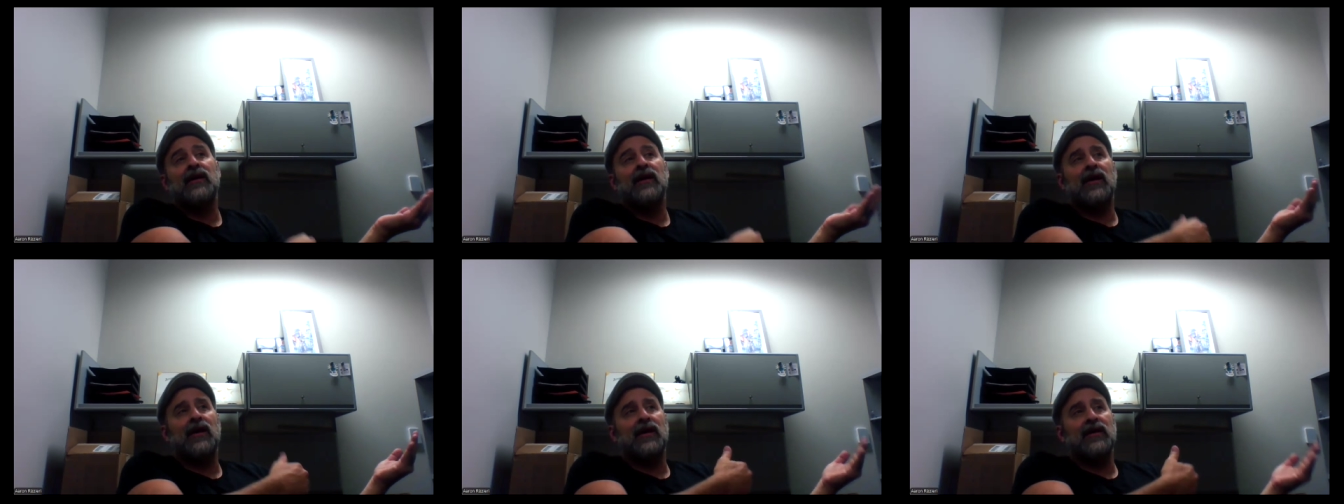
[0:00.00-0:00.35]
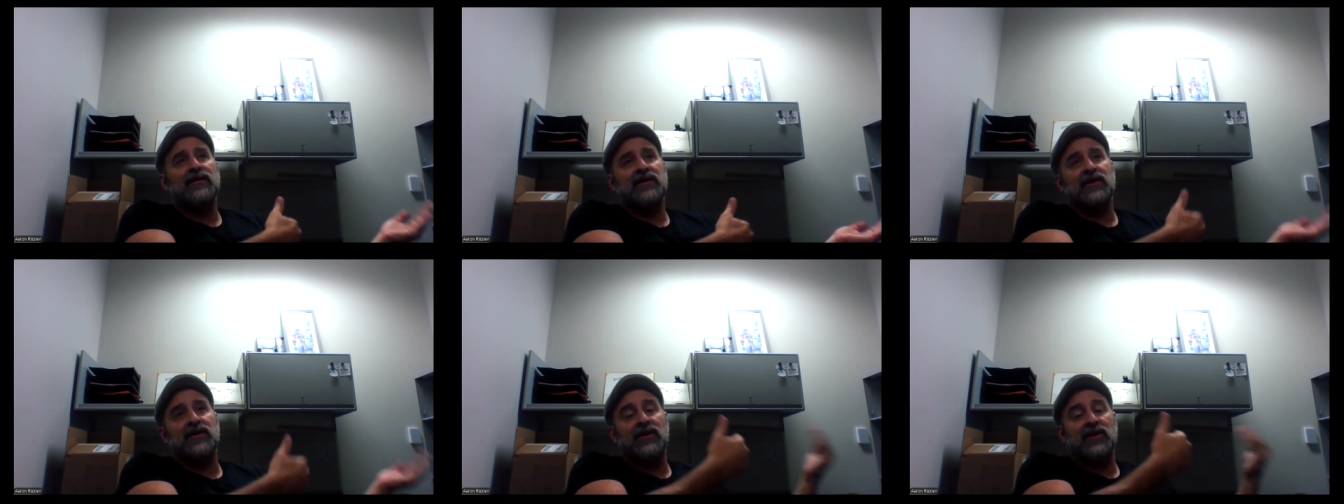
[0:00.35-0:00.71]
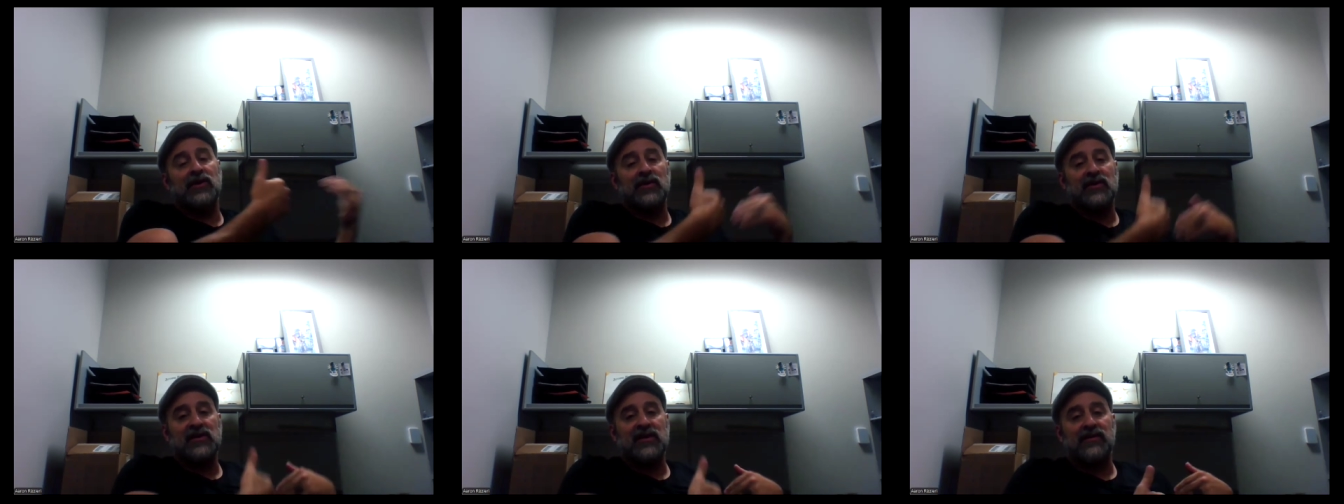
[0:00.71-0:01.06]
to the
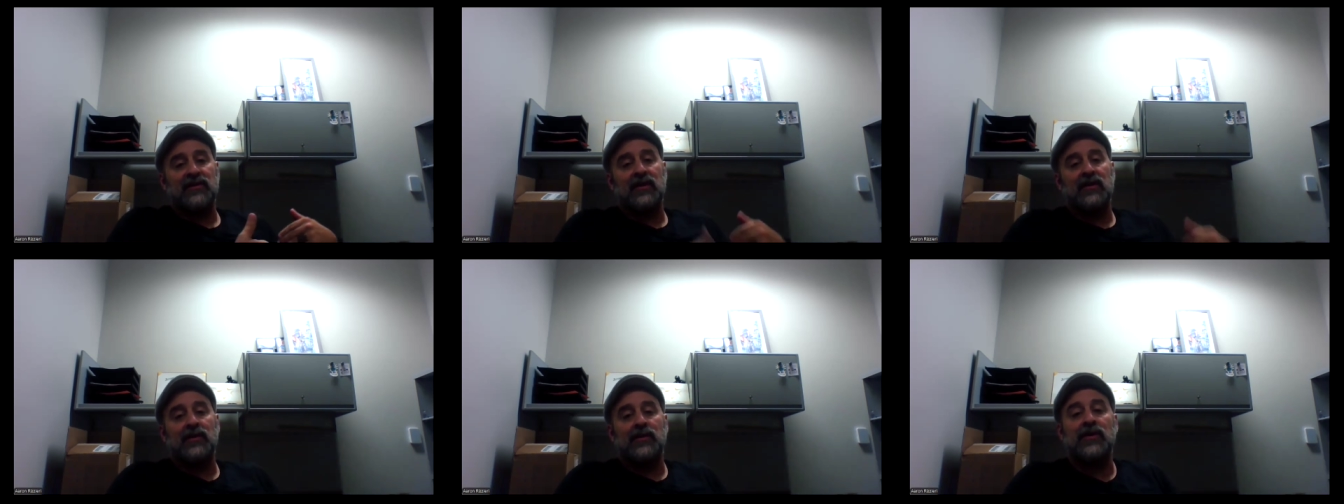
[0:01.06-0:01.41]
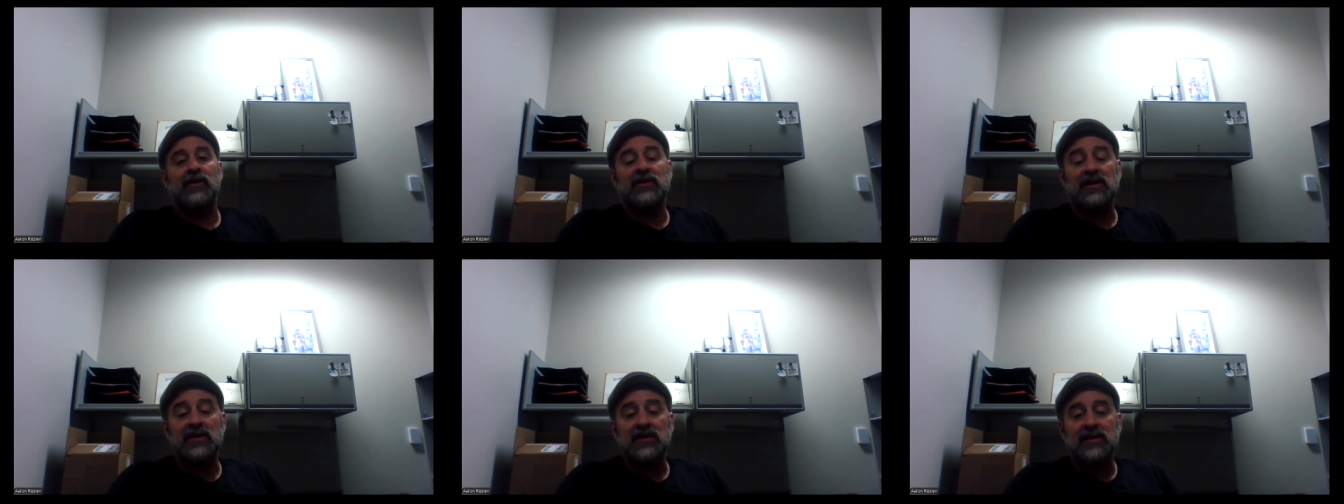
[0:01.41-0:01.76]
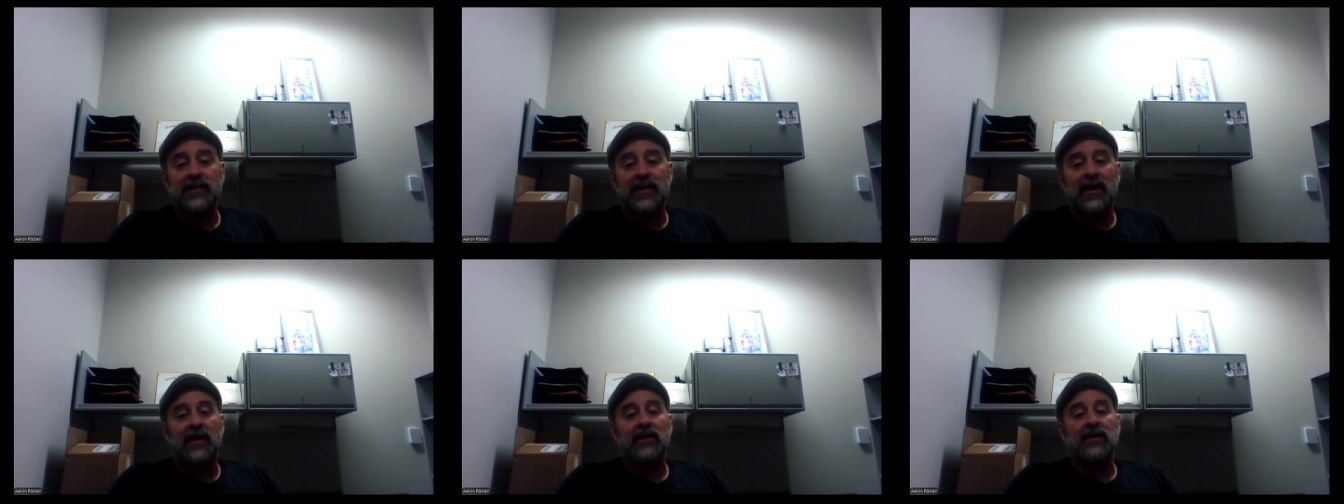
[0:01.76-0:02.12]
use of another person's
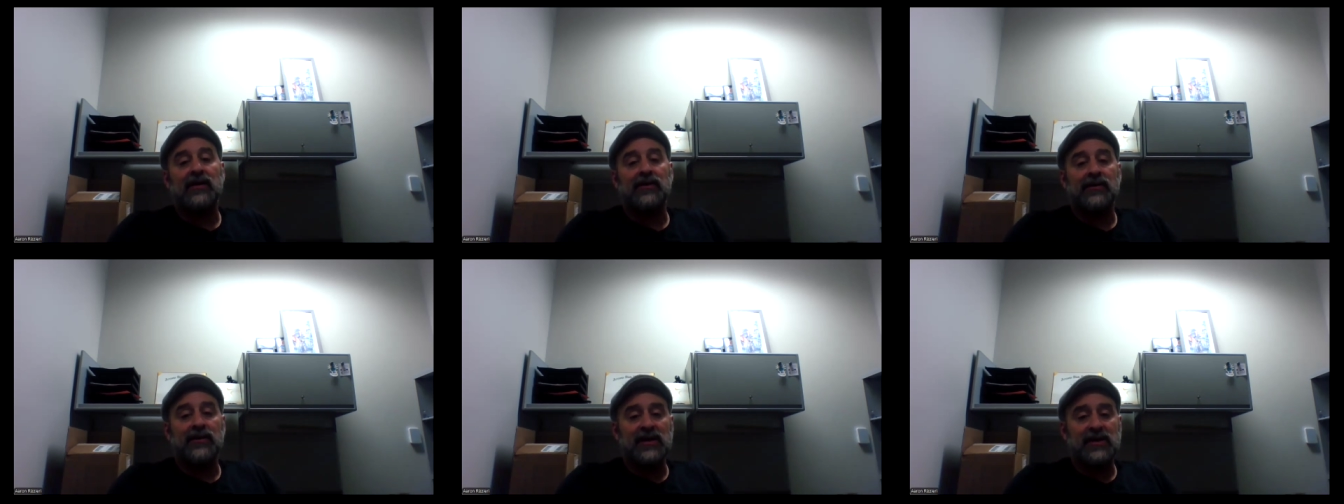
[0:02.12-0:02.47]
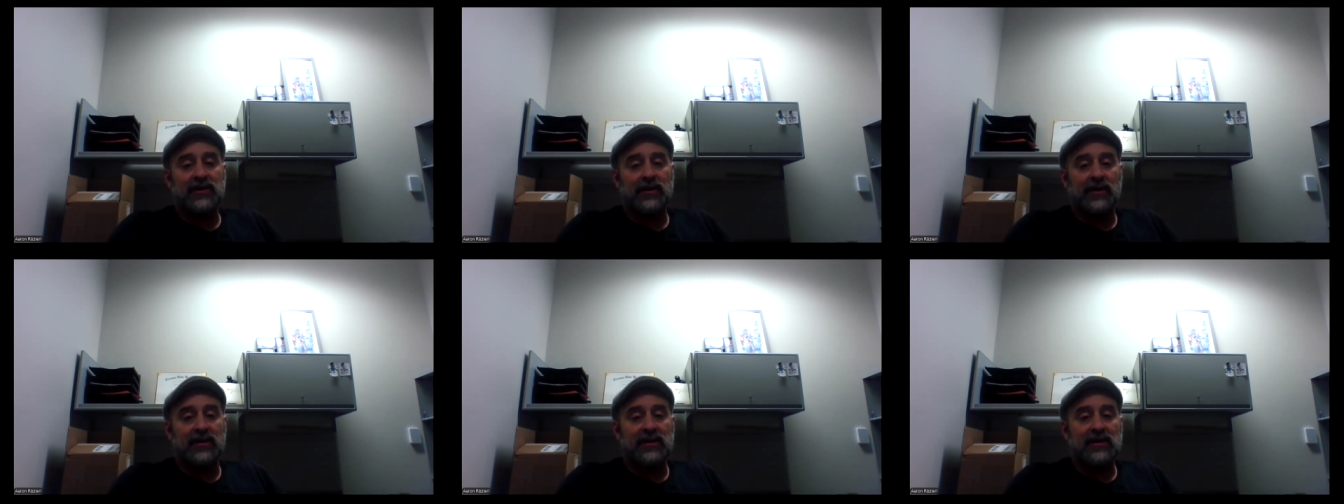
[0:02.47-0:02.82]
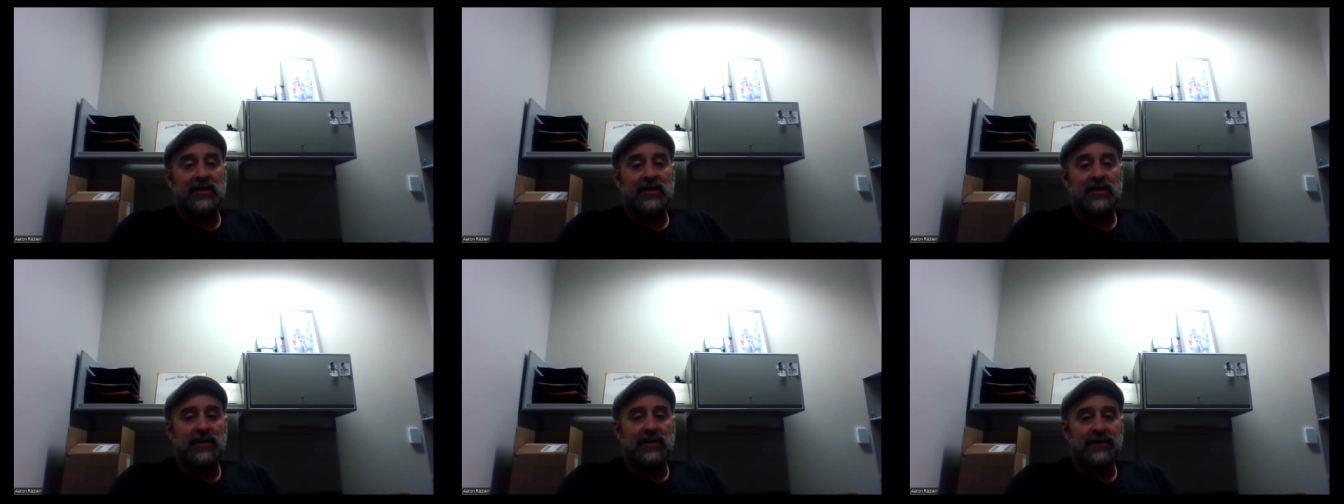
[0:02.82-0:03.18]
bodily
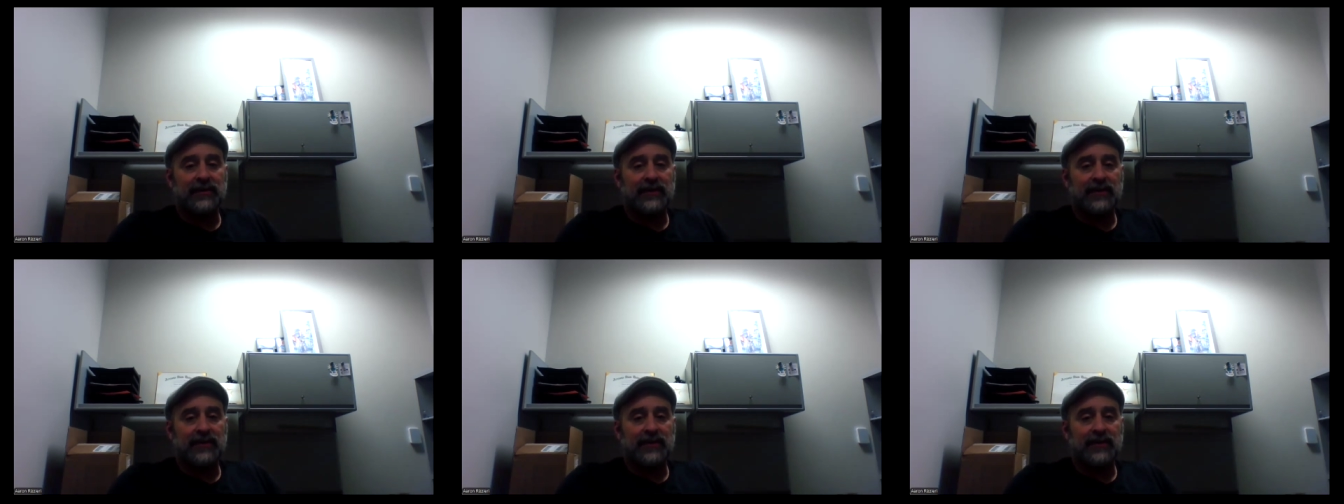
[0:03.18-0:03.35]
resources.